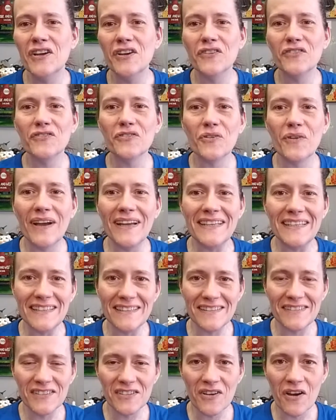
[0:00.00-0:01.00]
So I get
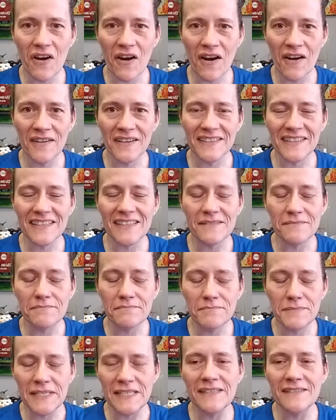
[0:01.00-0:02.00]
in the car and I
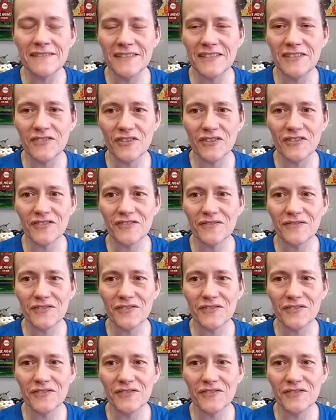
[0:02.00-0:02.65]
immediately start,